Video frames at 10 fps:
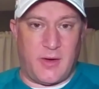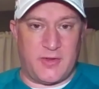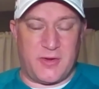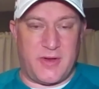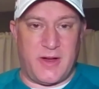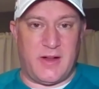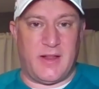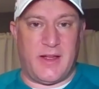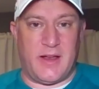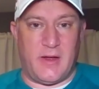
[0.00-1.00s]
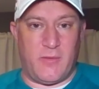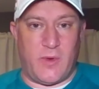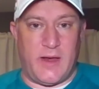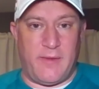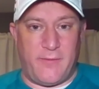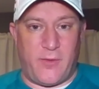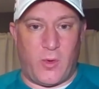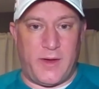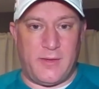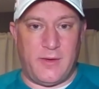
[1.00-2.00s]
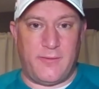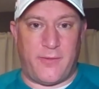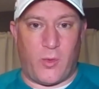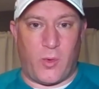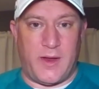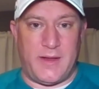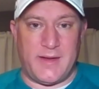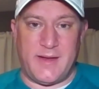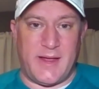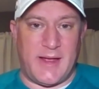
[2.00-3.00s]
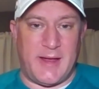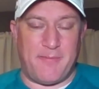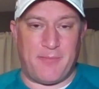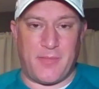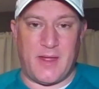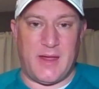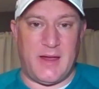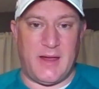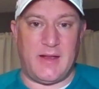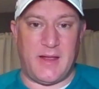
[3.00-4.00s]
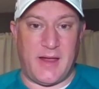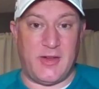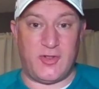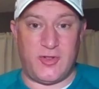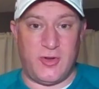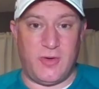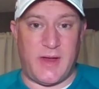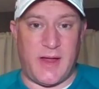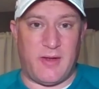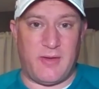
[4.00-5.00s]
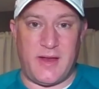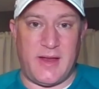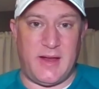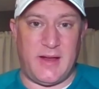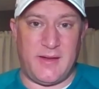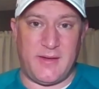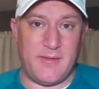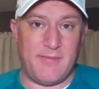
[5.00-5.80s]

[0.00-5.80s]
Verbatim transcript: Coastal Carolina, winning 42 40 today in a shootout. And